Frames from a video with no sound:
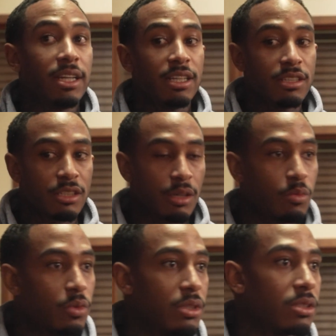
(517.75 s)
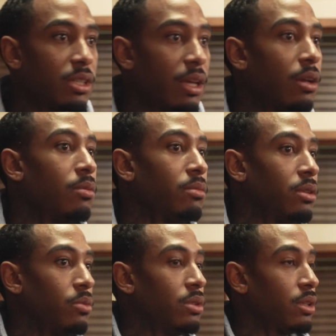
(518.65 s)
that is part of the program or was
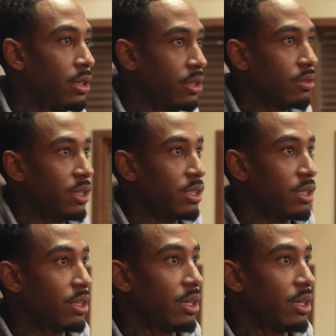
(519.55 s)
part of the program, right?